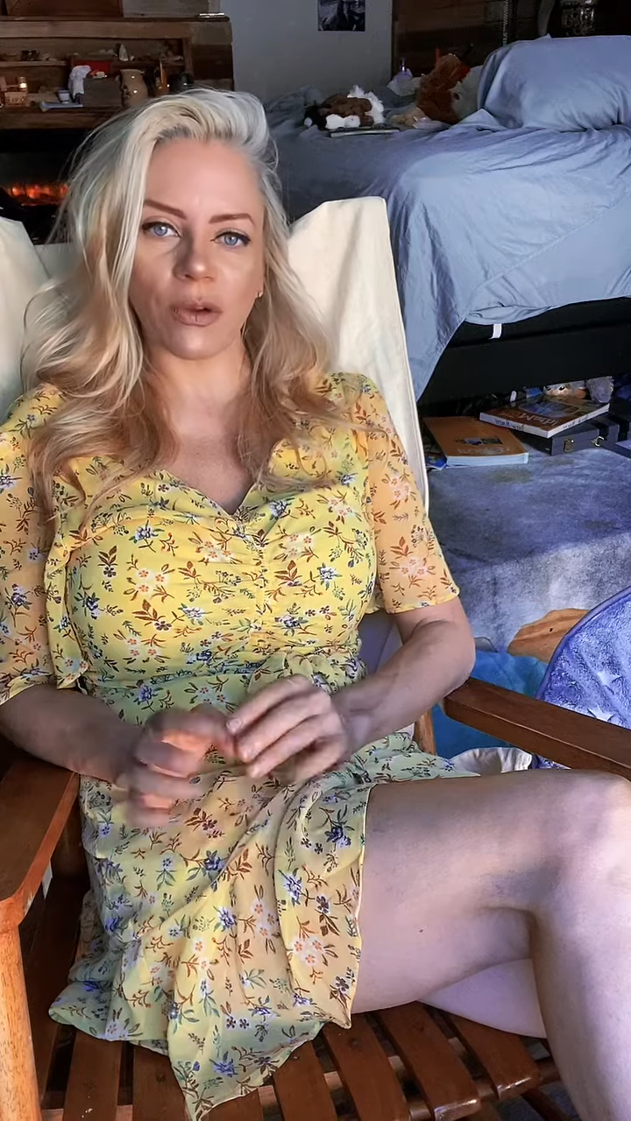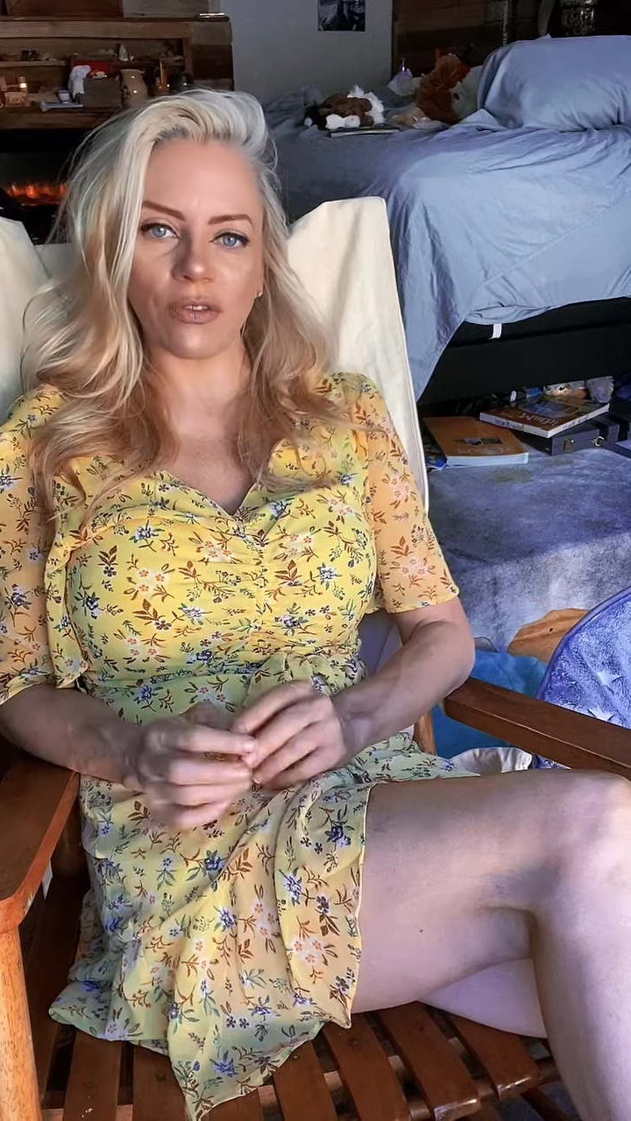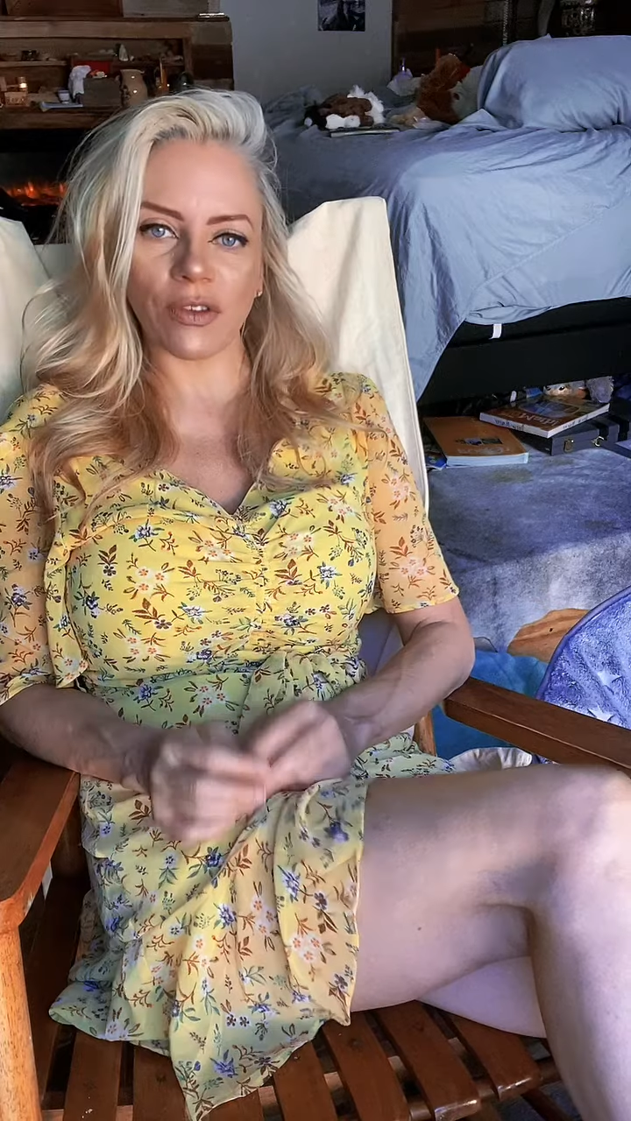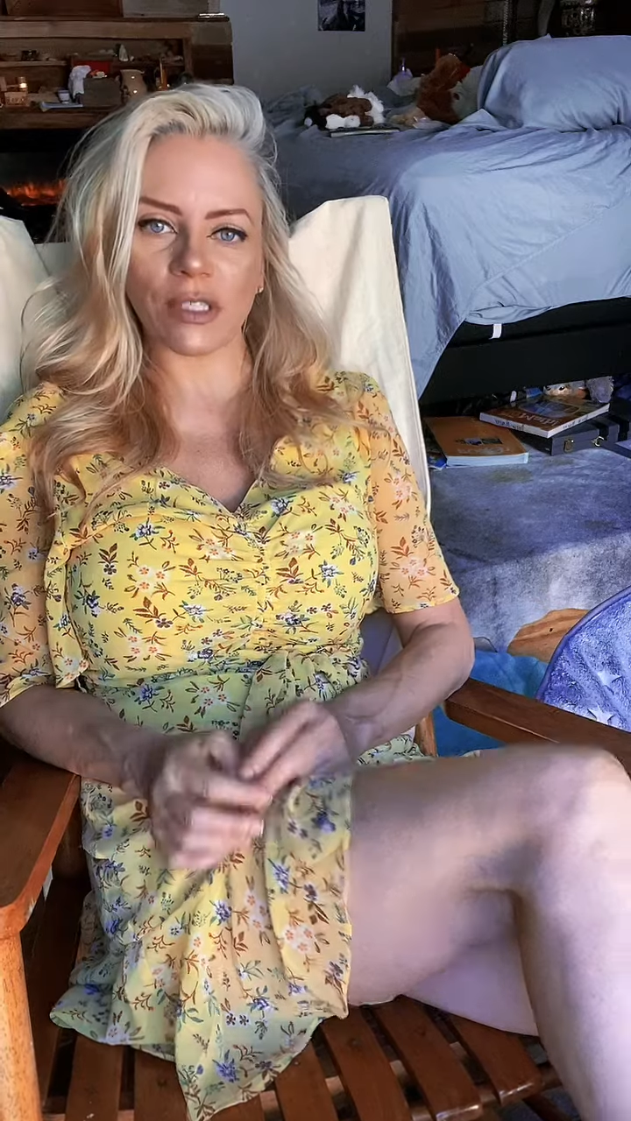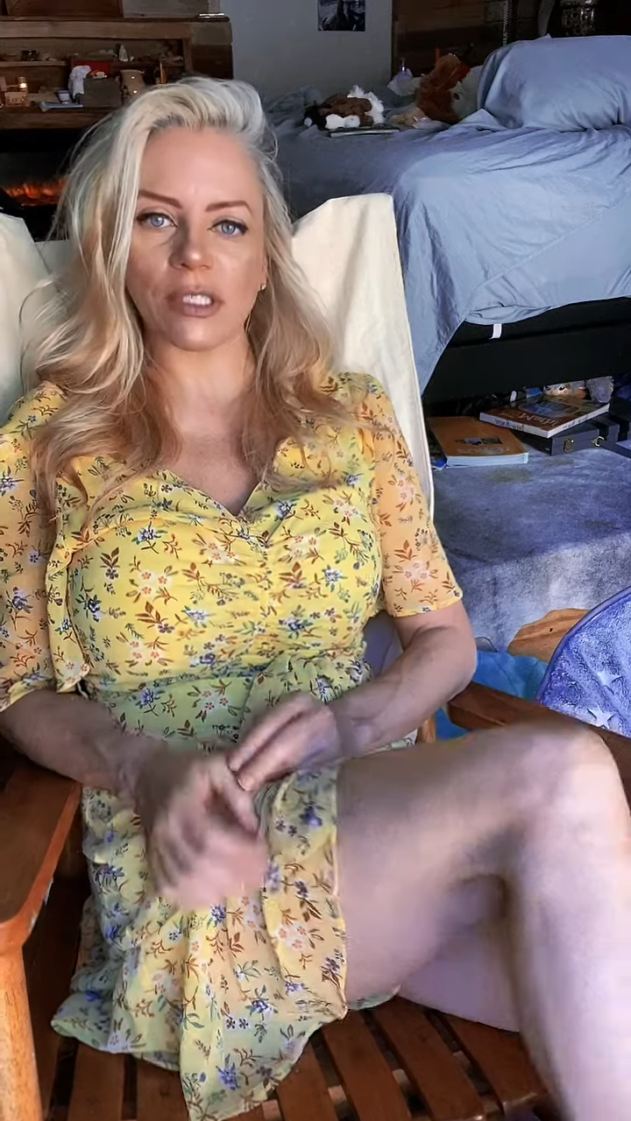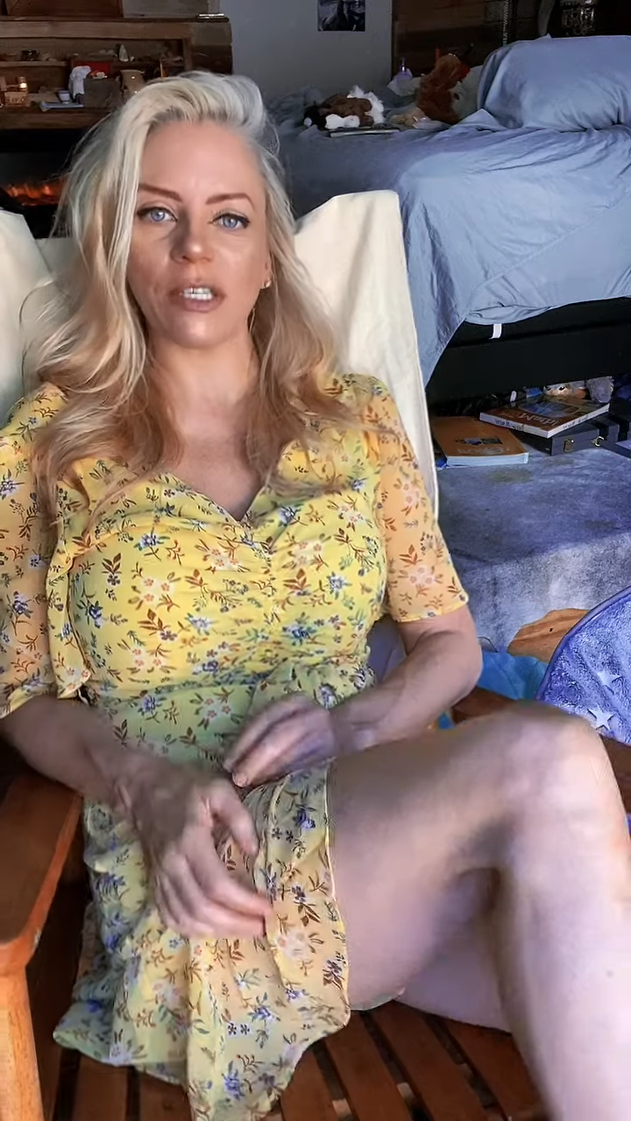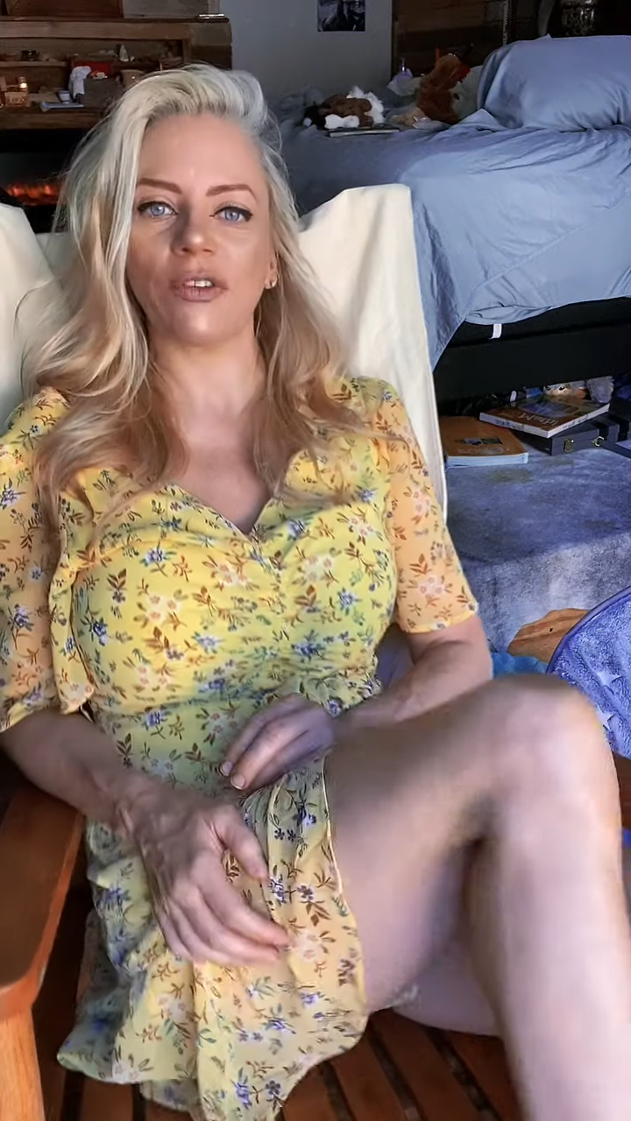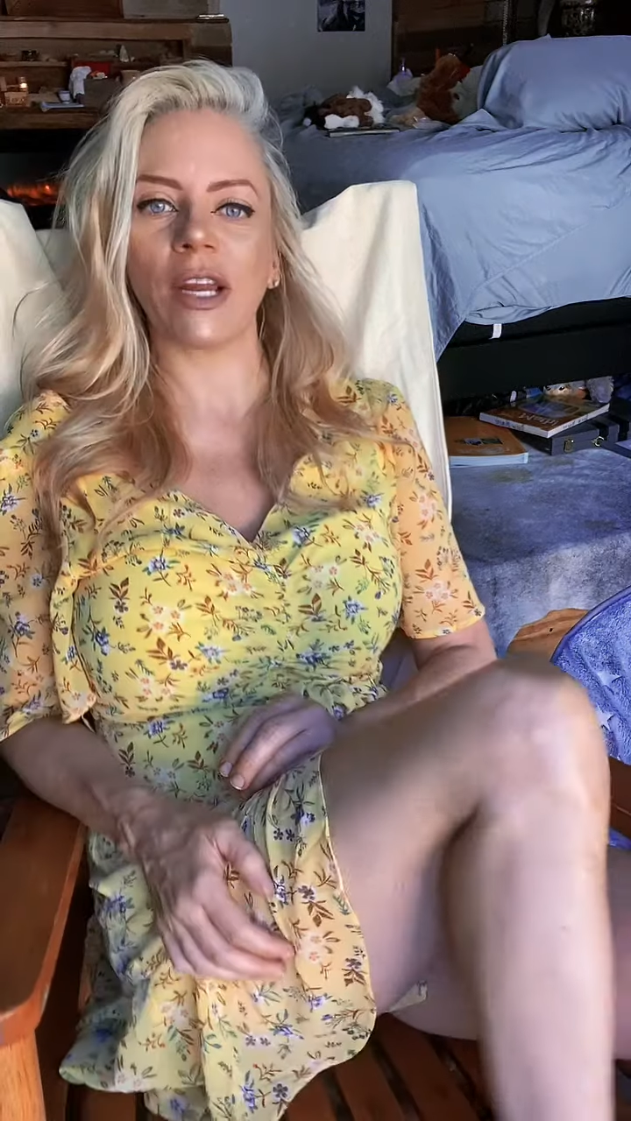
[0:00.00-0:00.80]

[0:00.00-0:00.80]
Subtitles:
for the seafood.